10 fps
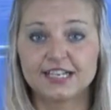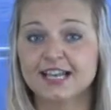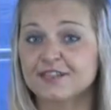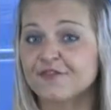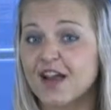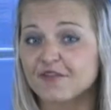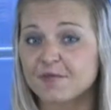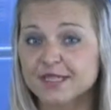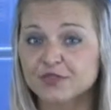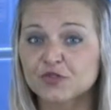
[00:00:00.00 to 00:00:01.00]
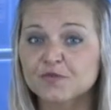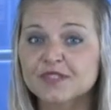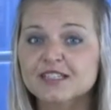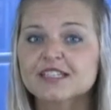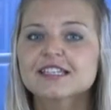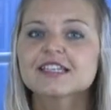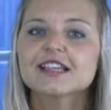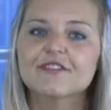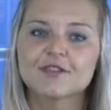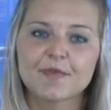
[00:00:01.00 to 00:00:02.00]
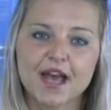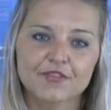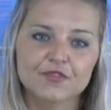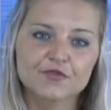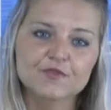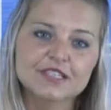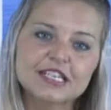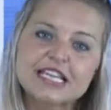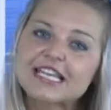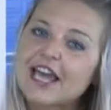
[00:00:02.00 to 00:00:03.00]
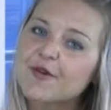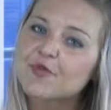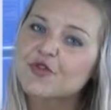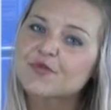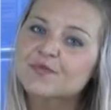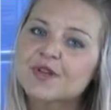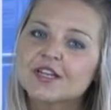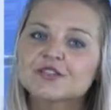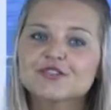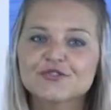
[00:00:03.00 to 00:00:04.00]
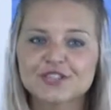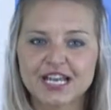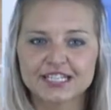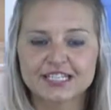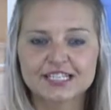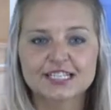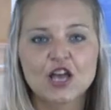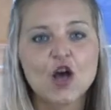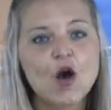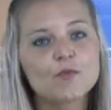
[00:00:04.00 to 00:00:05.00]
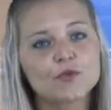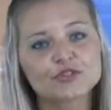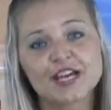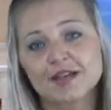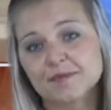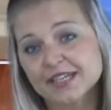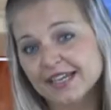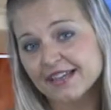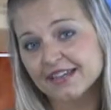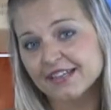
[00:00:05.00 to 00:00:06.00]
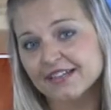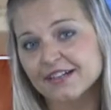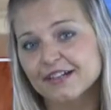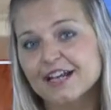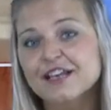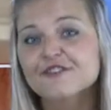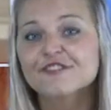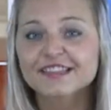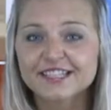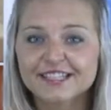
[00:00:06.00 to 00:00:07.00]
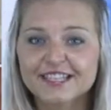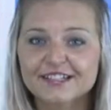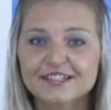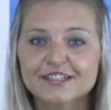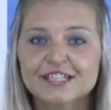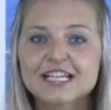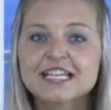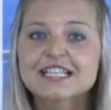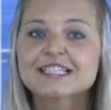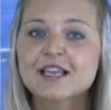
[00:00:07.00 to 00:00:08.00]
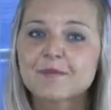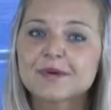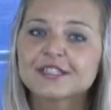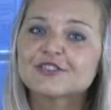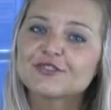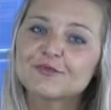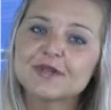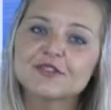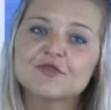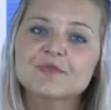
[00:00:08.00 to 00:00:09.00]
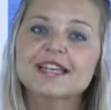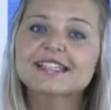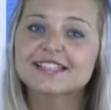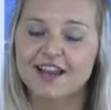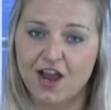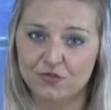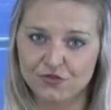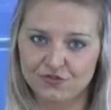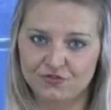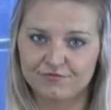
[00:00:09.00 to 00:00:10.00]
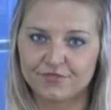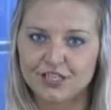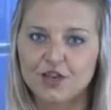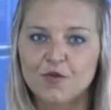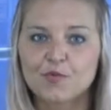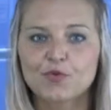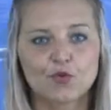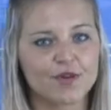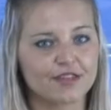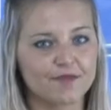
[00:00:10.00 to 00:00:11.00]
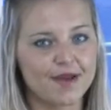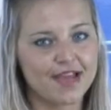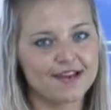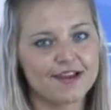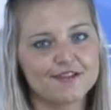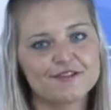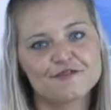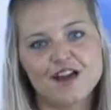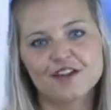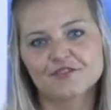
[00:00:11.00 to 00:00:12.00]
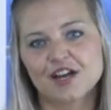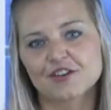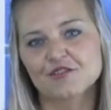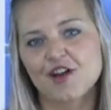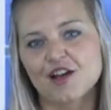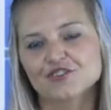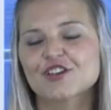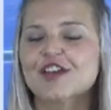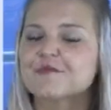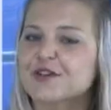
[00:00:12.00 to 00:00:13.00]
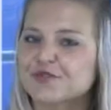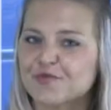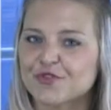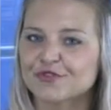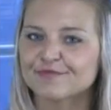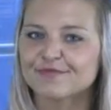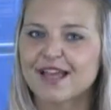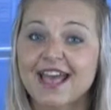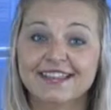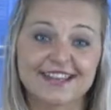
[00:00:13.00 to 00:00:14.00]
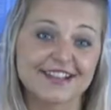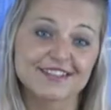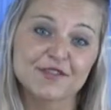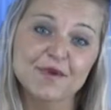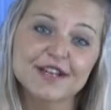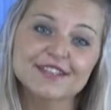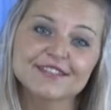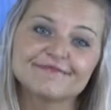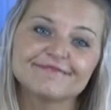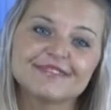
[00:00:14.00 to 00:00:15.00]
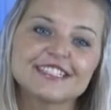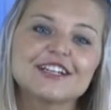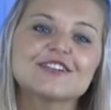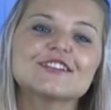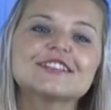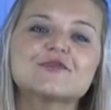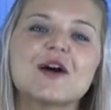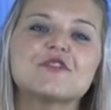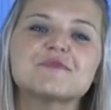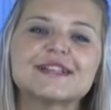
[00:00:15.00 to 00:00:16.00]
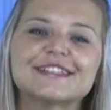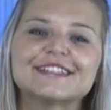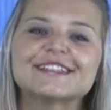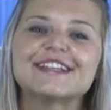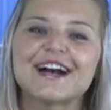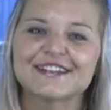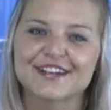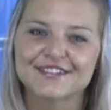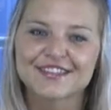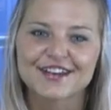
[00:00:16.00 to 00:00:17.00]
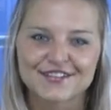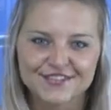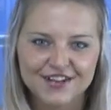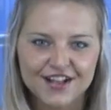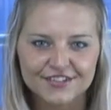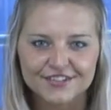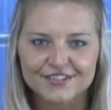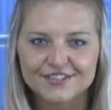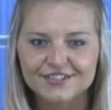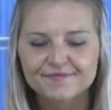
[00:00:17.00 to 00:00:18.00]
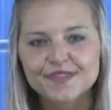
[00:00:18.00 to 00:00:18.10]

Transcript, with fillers: Has 5 bedrooms, 11 bathrooms, game room, two studies, multimedia theater, fitness center, separate two-bedroom guest house, pool with cabana, five-car garage, and much more. And the asking price? Only $12,900,000.